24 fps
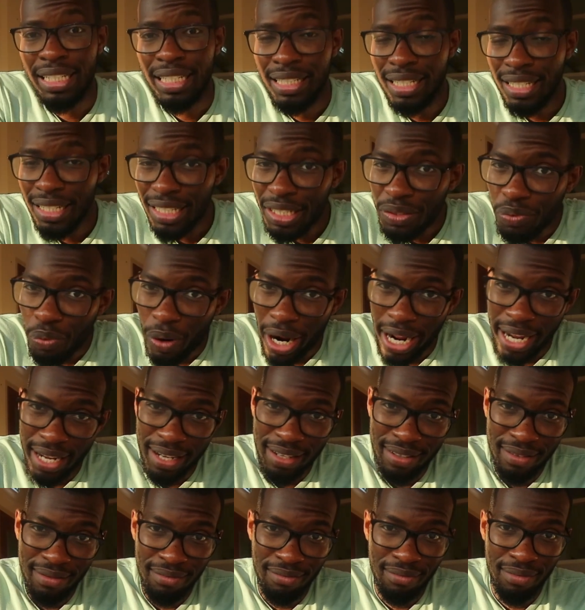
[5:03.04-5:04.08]
a good
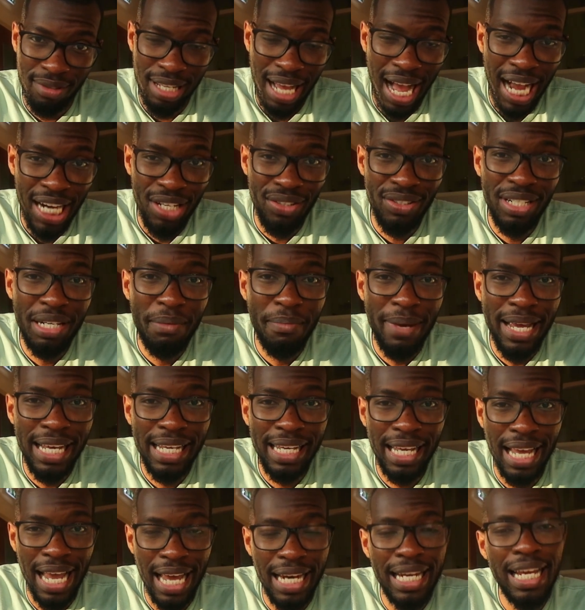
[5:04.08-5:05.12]
way to actually
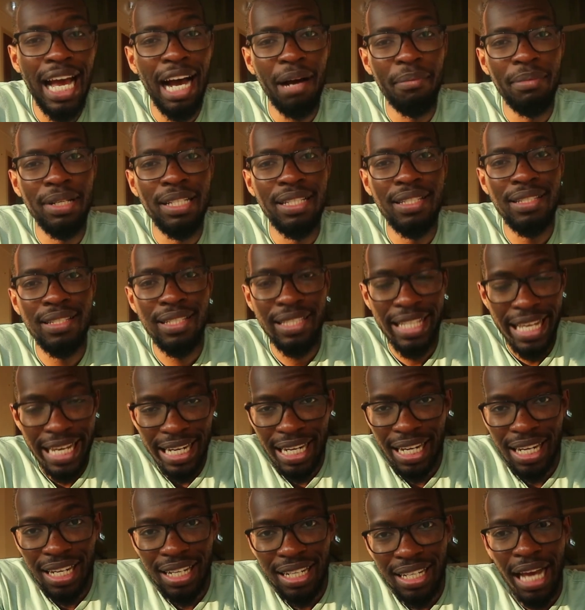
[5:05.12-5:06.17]
make any habit
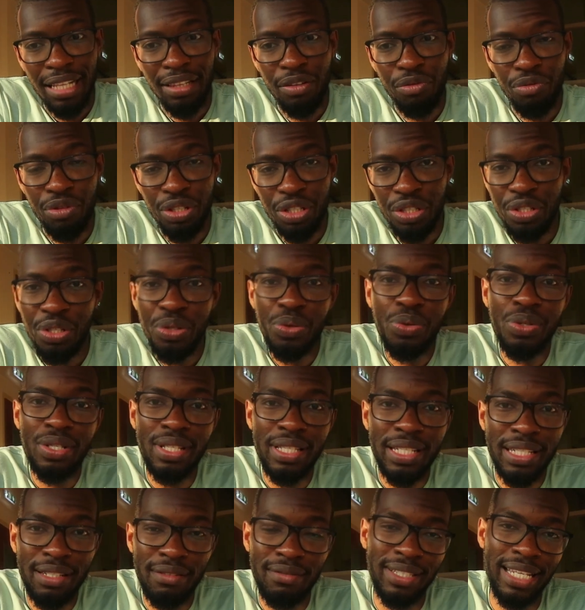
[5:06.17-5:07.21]
stick and
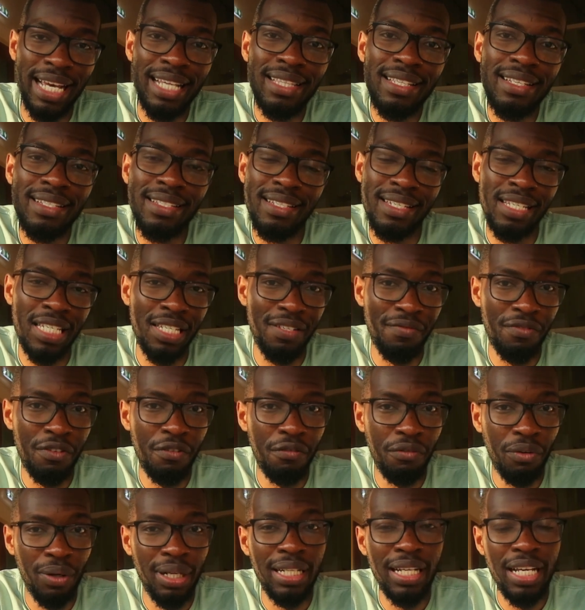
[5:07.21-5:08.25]
reduce the tendencies of
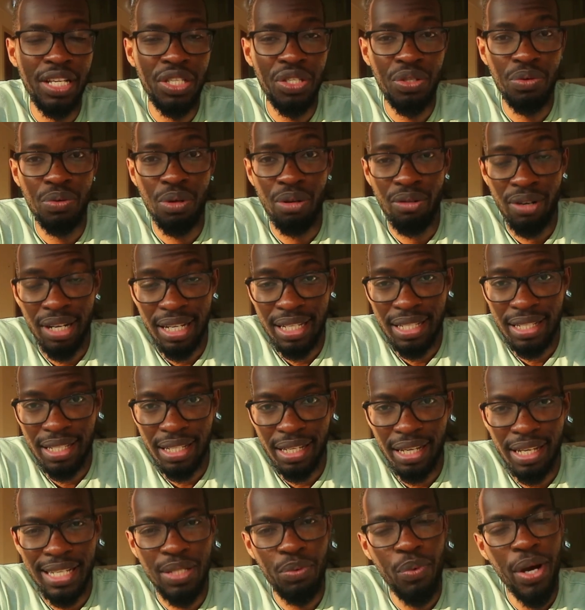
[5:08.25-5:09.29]
you falling into a
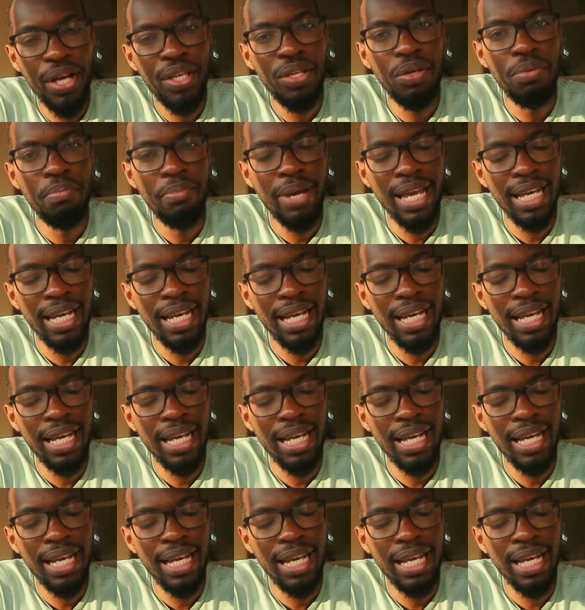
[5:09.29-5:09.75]
rut is when you